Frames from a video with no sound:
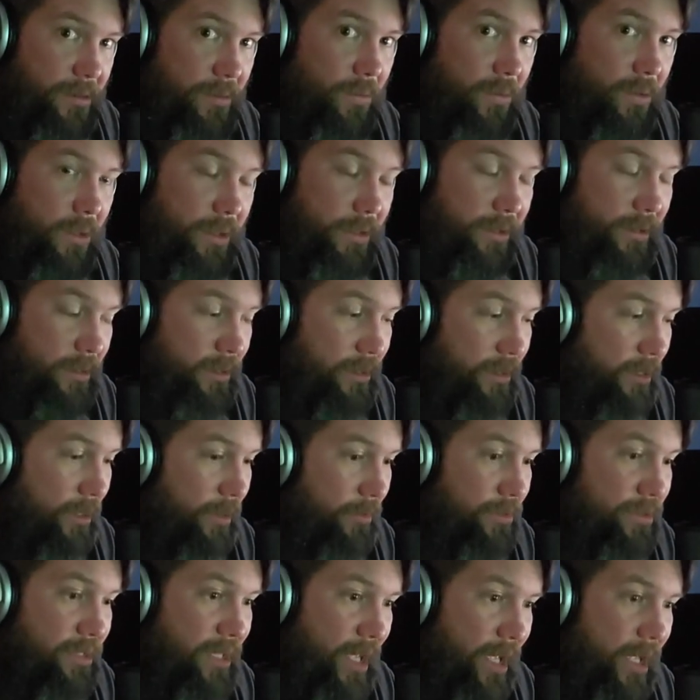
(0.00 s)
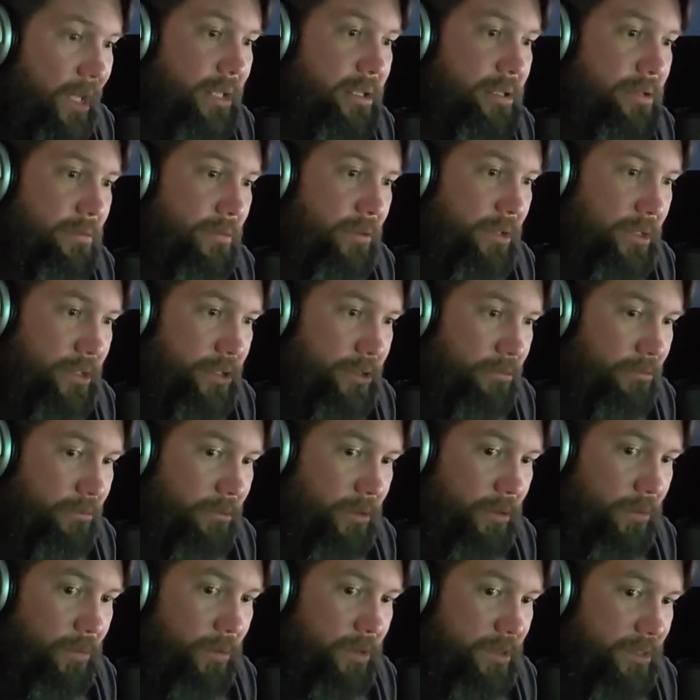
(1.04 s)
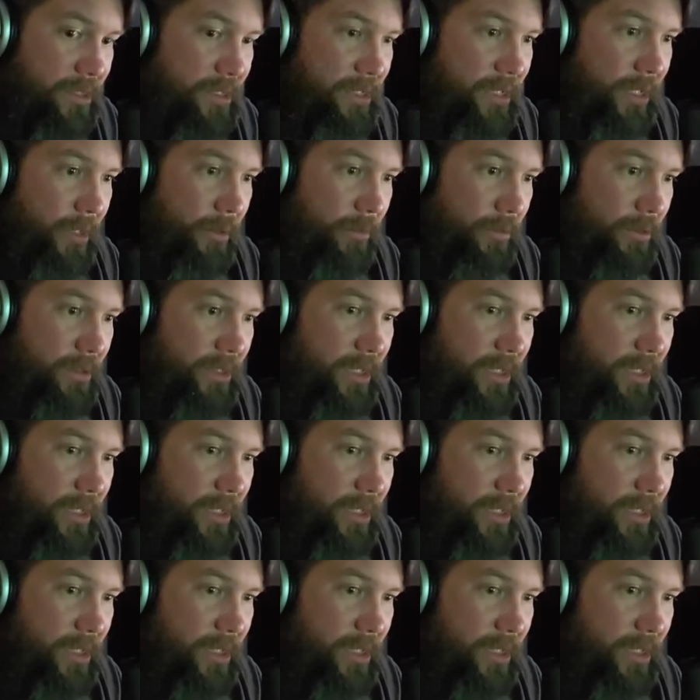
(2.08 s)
the one thing that was actually true was there